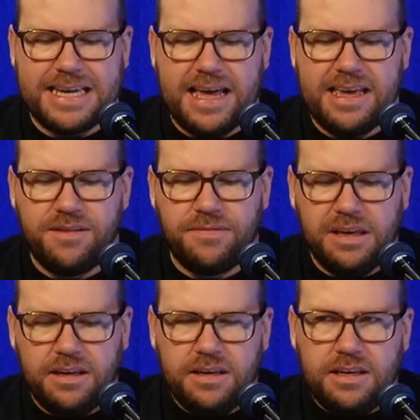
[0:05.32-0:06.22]
Dave?
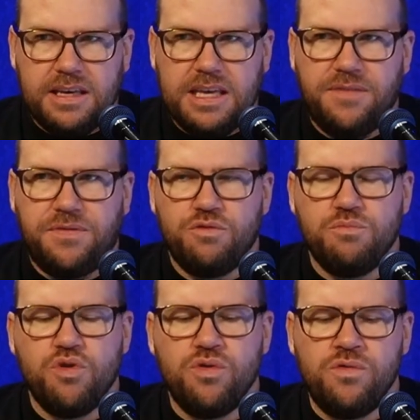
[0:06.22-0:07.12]
If you
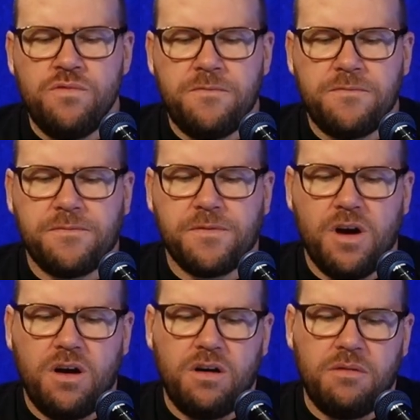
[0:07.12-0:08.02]
move
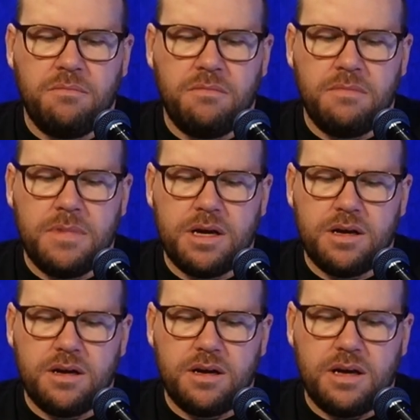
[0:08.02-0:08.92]
from
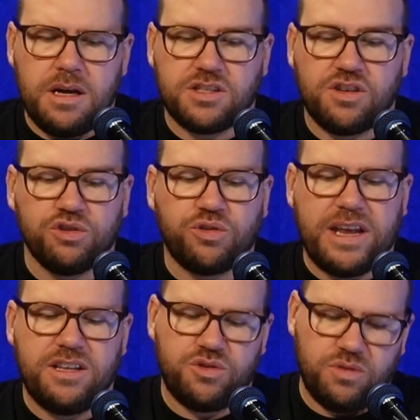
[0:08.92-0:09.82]
a sole
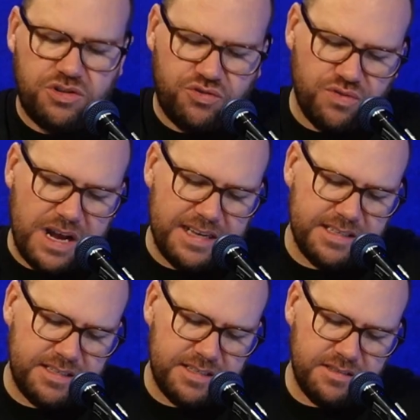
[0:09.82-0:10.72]
trader to a
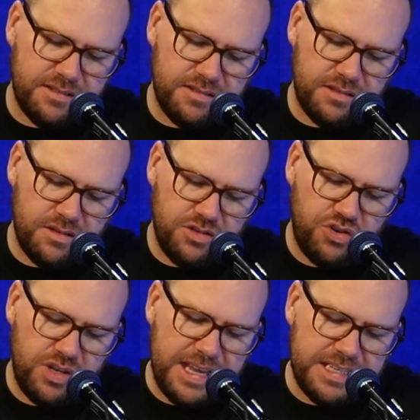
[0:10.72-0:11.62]
trust,
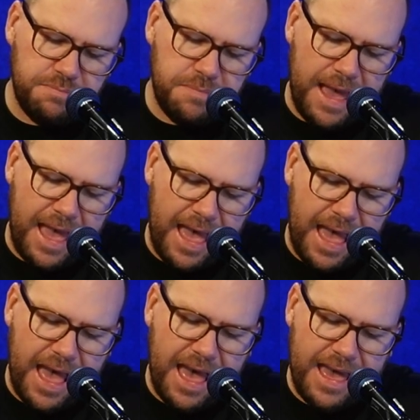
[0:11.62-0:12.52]
do you need
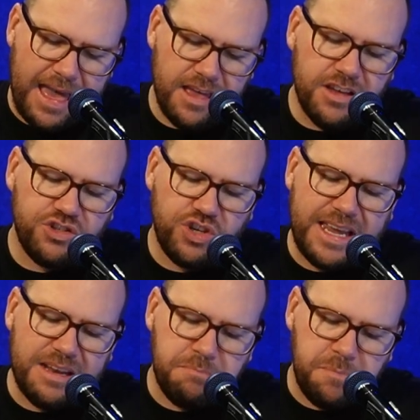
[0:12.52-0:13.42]

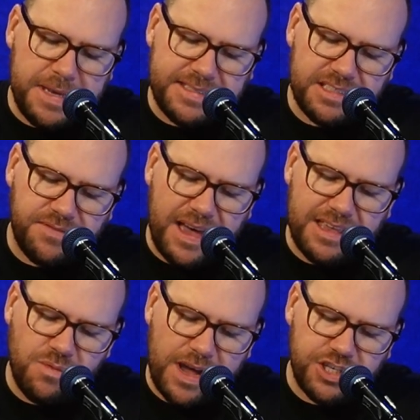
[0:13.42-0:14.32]
a business
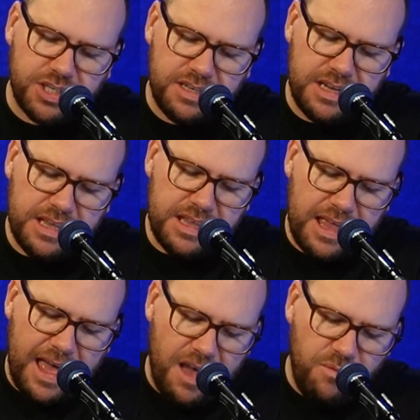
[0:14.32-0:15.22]
valuation,
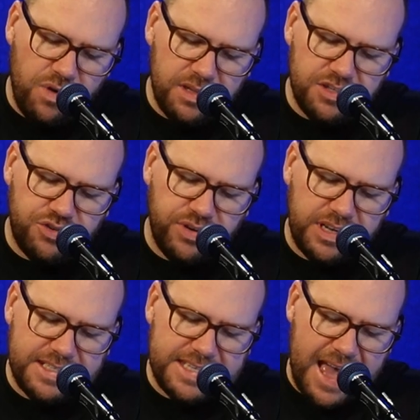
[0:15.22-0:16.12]
and will it
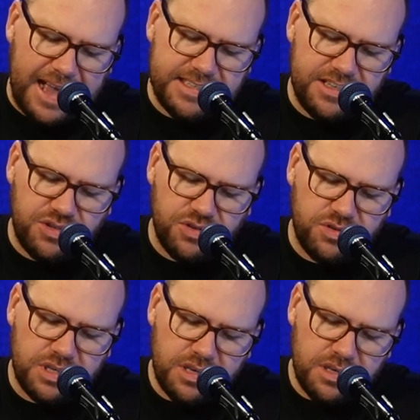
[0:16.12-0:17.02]
trigger tax
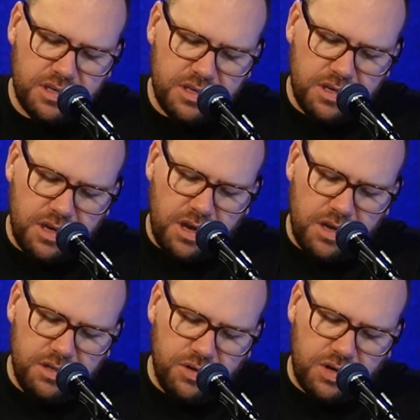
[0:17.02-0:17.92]
issues?
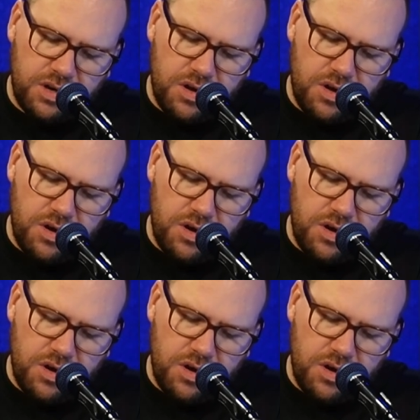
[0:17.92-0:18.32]
Look,